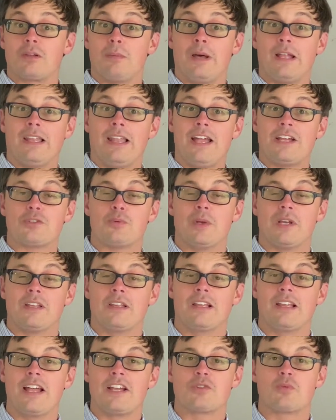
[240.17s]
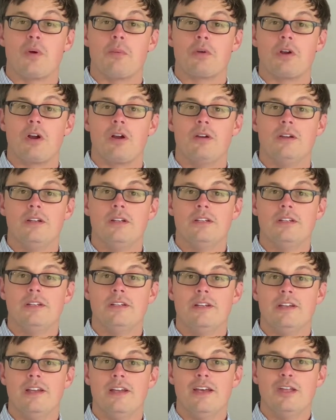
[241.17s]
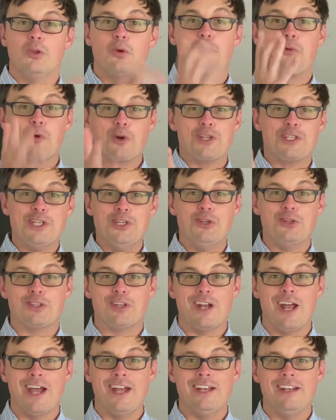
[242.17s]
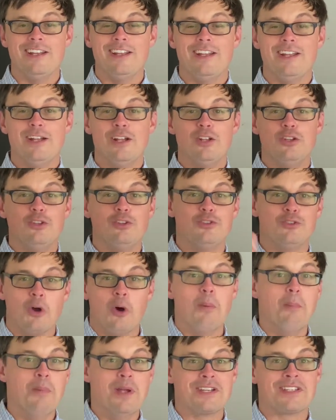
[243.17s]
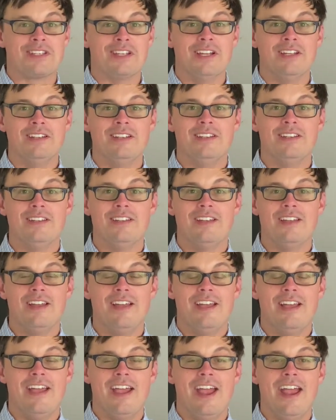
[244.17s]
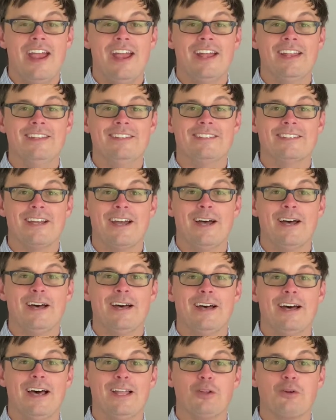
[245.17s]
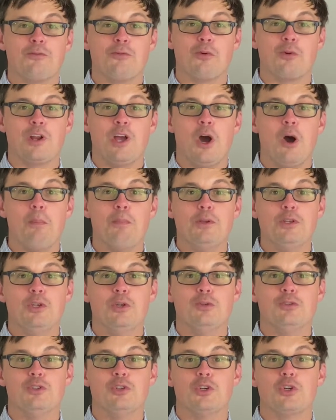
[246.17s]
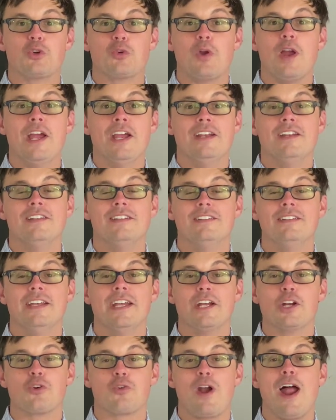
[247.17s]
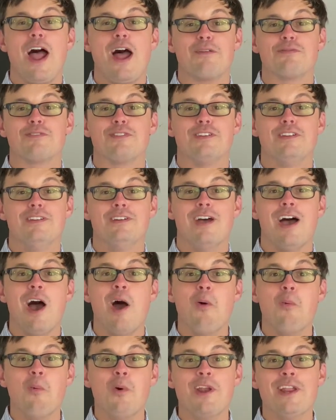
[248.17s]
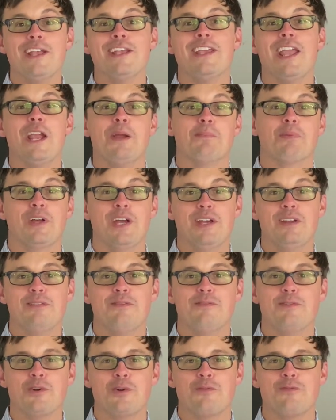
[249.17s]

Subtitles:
about last week in the last webinar. Look forward to seeing you tonight. Don't miss it. And I look forward to helping you to create and craft a winning game plan for your